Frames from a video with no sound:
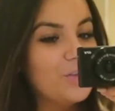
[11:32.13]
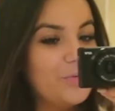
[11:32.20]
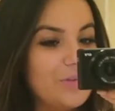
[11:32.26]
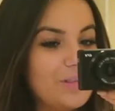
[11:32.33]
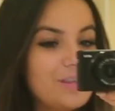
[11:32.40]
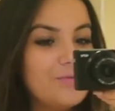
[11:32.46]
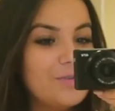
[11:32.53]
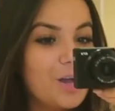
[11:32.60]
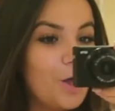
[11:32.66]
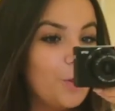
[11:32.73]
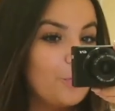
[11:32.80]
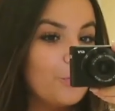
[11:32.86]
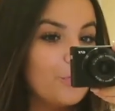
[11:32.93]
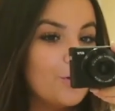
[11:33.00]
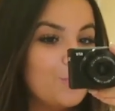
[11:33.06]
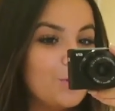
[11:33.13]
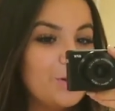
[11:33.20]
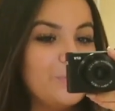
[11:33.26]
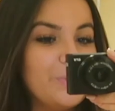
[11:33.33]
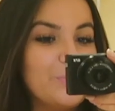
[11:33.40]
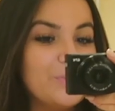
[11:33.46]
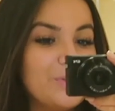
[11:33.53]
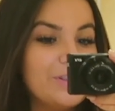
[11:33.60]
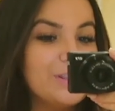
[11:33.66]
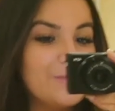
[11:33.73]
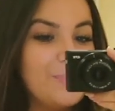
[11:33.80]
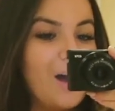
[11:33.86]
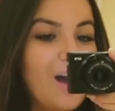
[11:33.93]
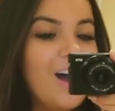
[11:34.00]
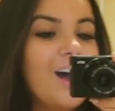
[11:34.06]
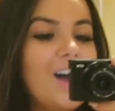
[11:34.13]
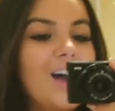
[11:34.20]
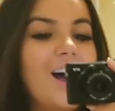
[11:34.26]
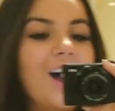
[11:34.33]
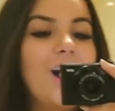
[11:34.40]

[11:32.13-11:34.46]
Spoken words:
obviously we can't film other people in the spa.